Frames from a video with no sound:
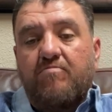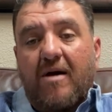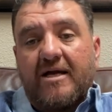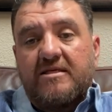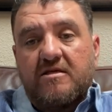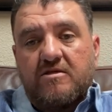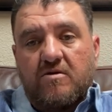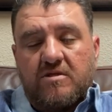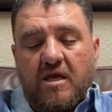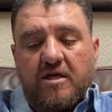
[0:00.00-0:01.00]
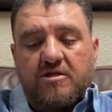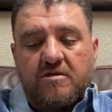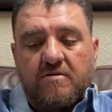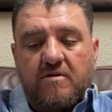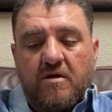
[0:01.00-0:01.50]
Boxing
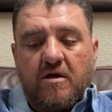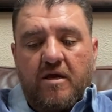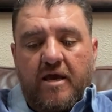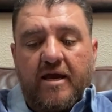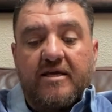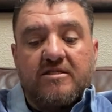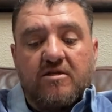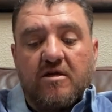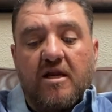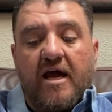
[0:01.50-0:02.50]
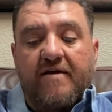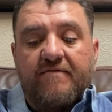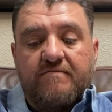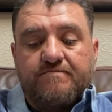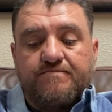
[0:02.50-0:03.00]
Association. Yeah, he's still alive.